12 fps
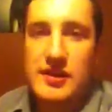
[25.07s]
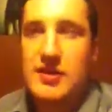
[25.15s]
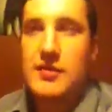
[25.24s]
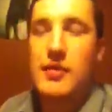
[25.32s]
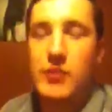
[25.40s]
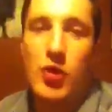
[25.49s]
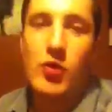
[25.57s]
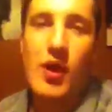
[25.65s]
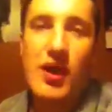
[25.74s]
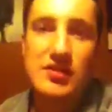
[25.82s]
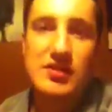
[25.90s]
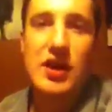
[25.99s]
So I've got a
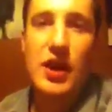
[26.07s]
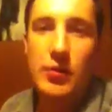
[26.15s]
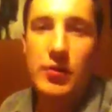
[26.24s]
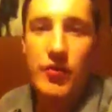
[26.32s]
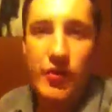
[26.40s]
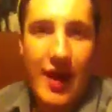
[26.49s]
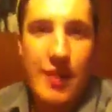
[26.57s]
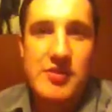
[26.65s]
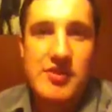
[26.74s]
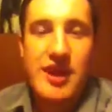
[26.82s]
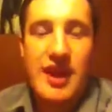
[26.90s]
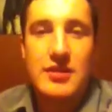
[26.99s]
while to go before that
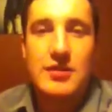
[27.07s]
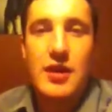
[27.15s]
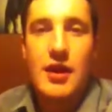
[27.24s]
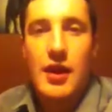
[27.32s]
happens again.